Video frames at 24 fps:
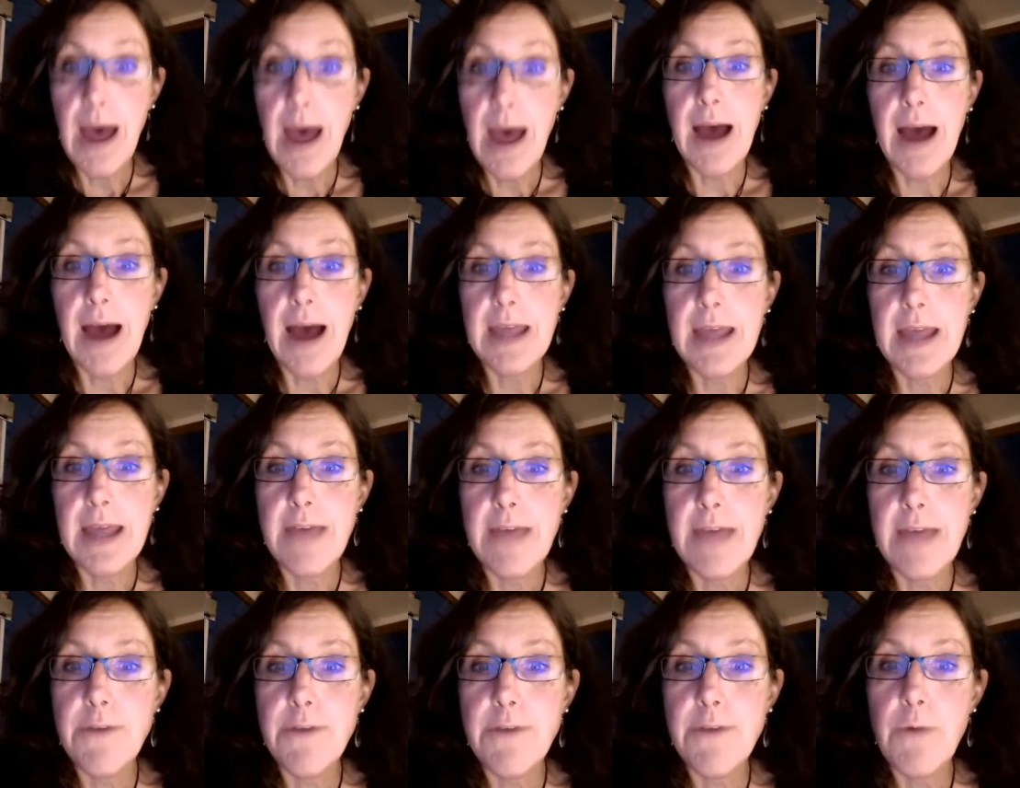I
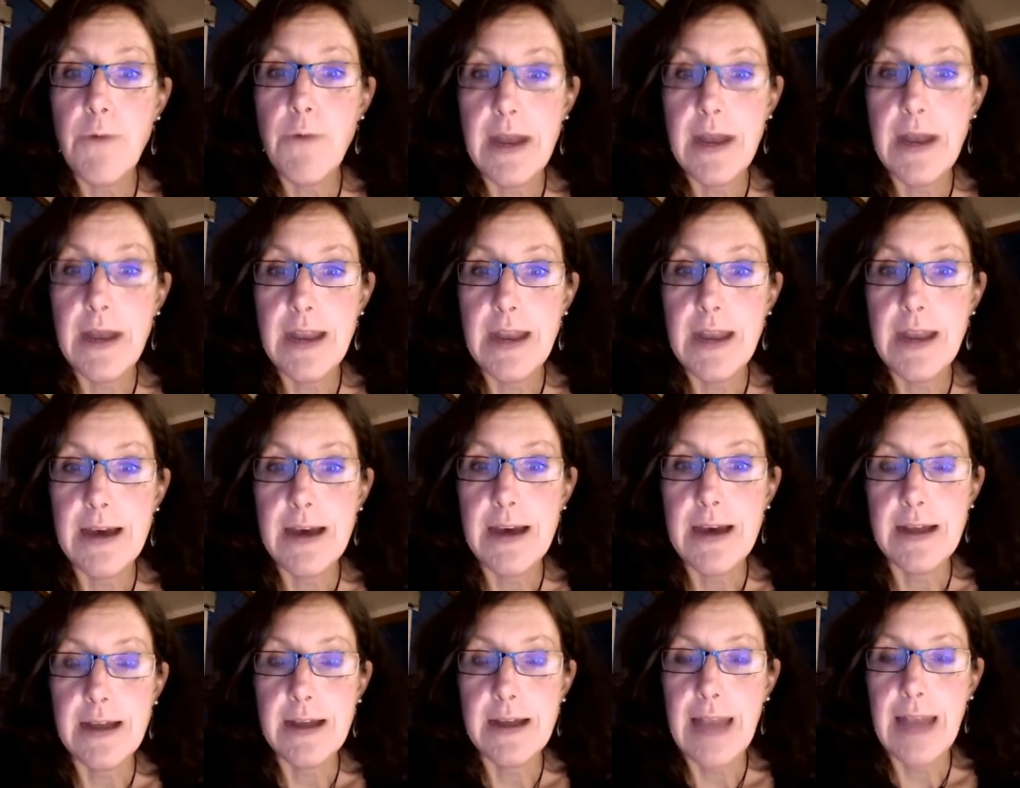gave you one
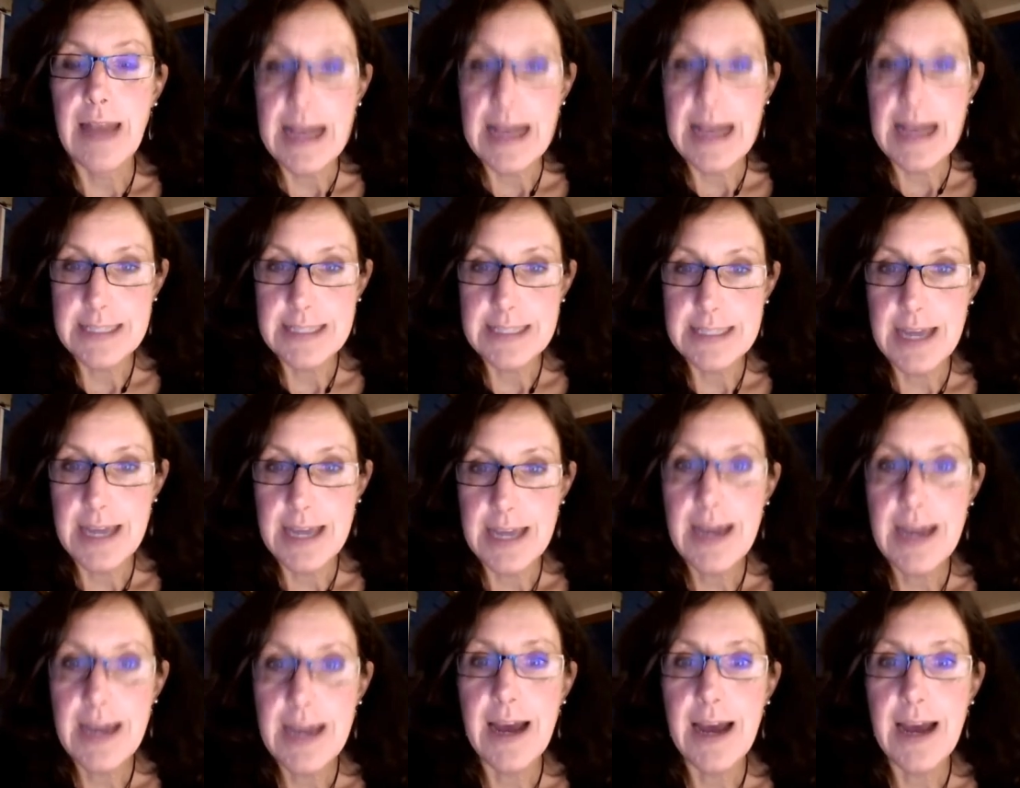last day.